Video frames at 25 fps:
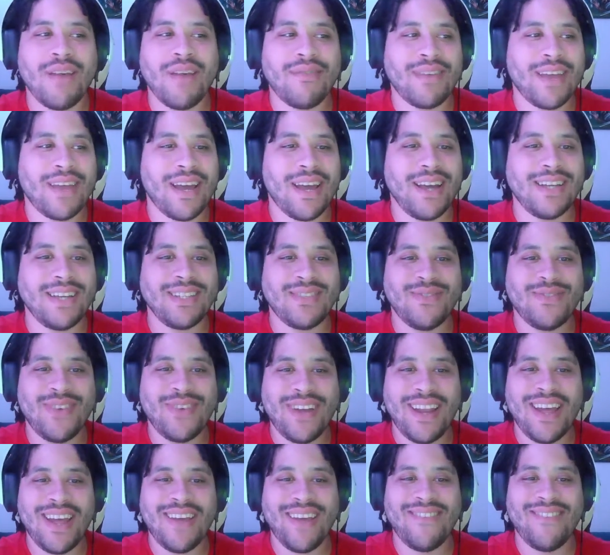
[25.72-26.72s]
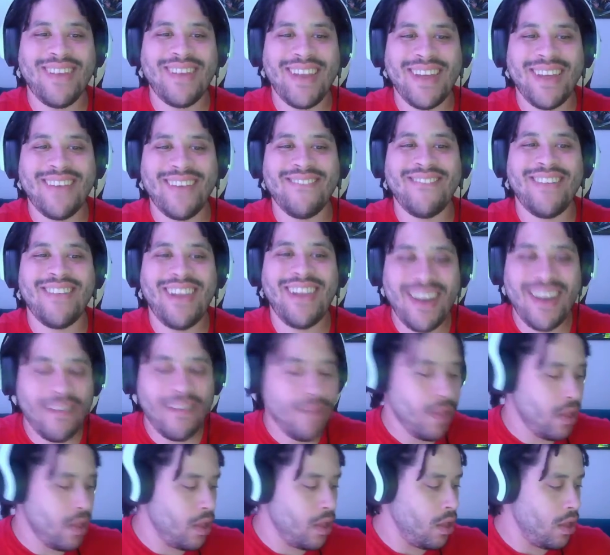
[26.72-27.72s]
guys? What up, what up, what up?
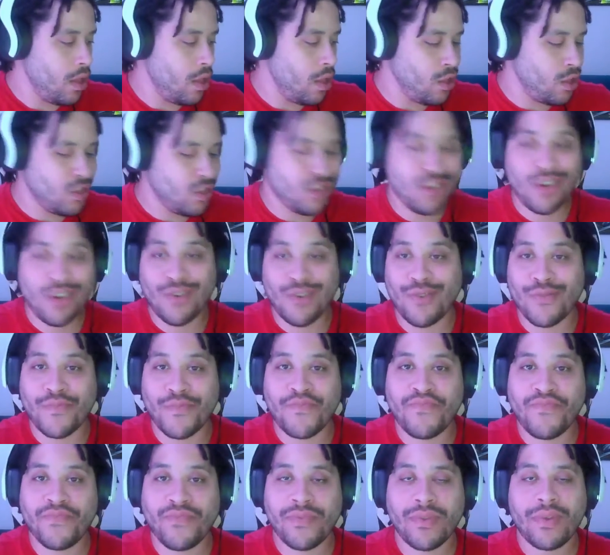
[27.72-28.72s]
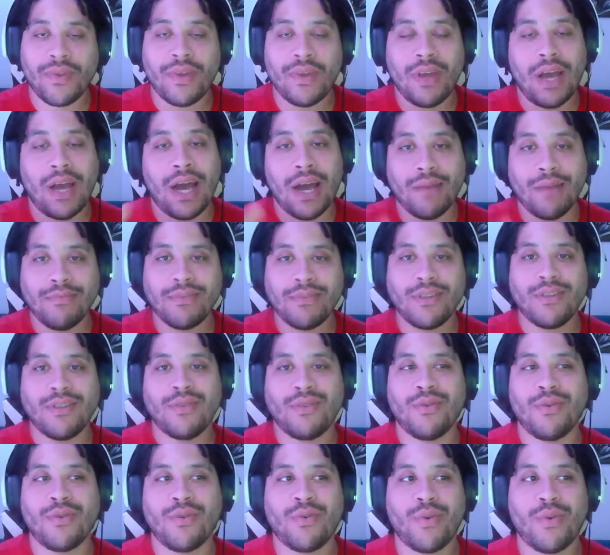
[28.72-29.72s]
So, I'm going to
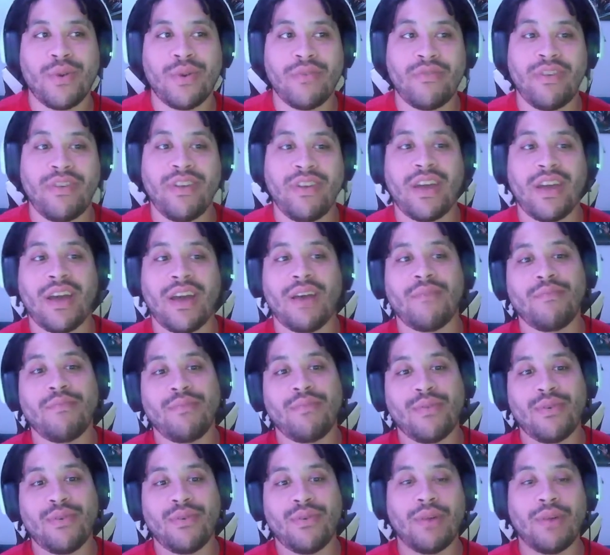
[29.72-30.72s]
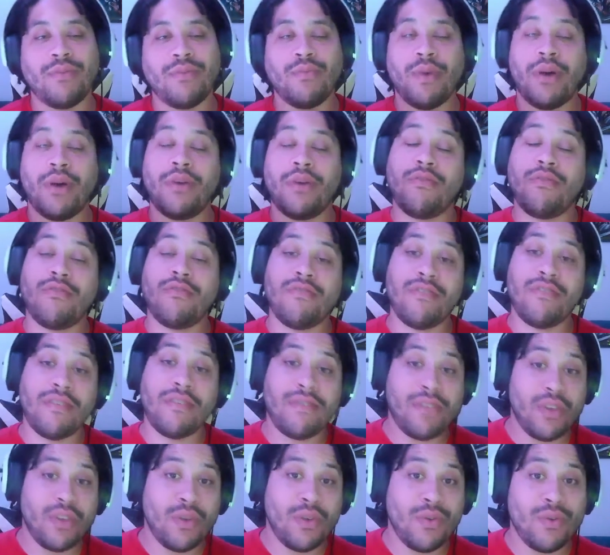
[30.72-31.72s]
do a quick recap, and uh, well,
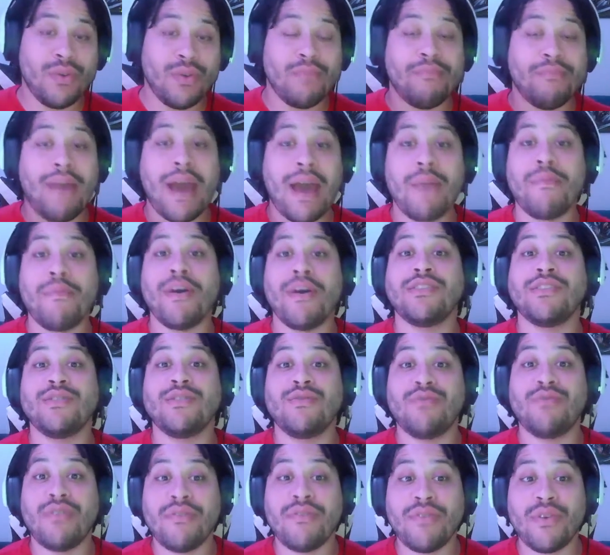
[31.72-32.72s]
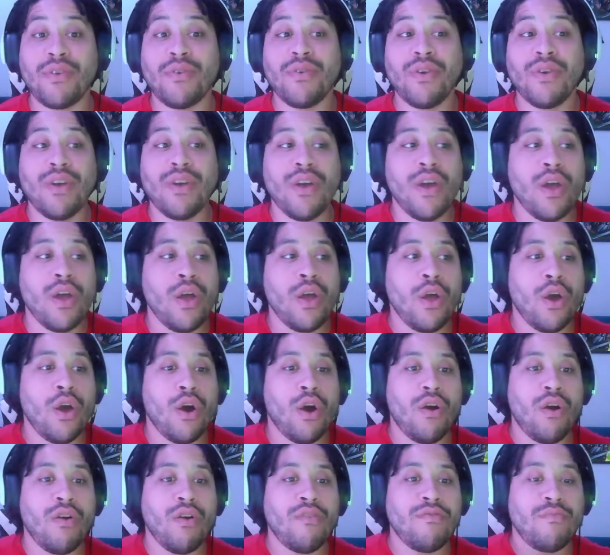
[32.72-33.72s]
review, my personal review
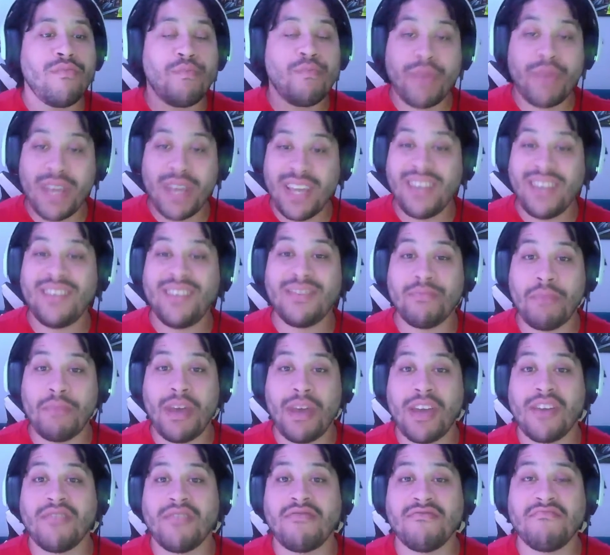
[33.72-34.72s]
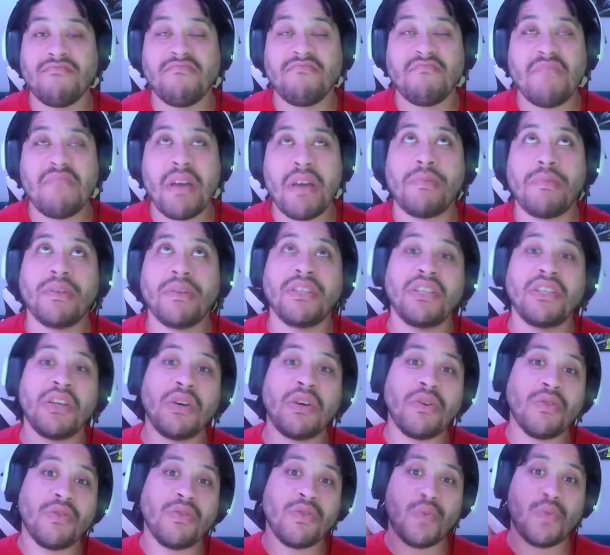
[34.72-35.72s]
of Peacemaker
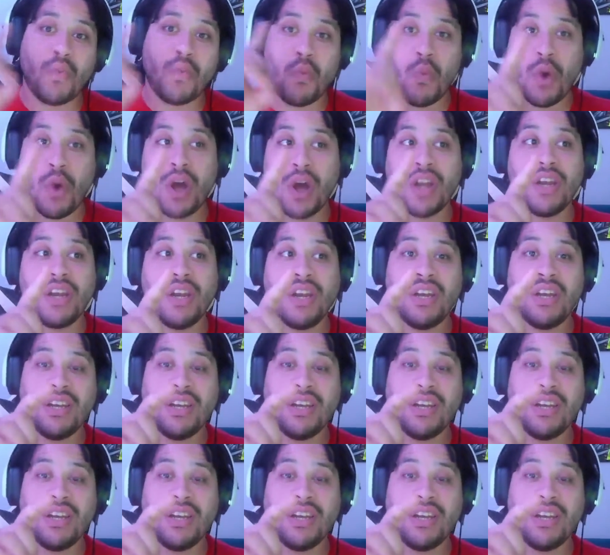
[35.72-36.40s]
episodes 1